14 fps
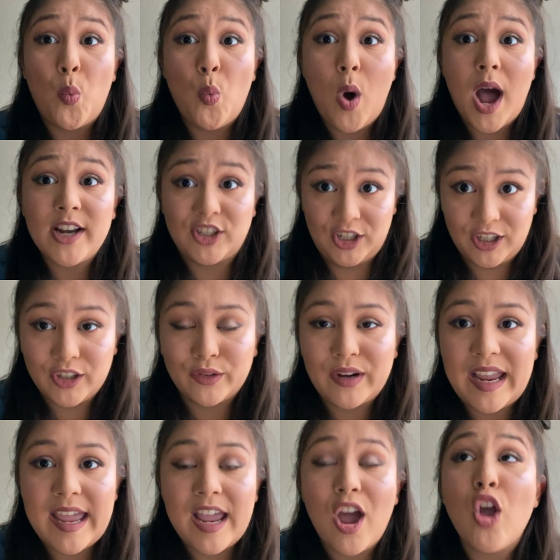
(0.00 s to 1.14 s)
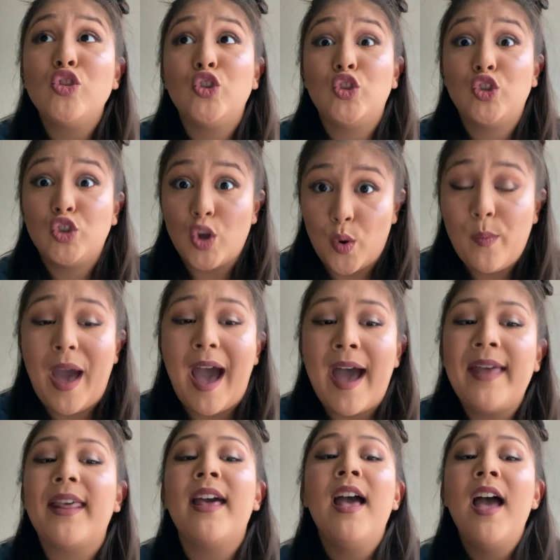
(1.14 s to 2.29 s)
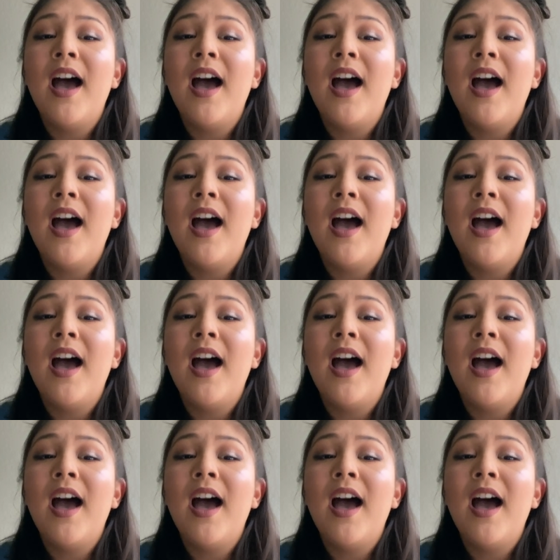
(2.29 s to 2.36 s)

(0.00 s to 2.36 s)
watering so bad.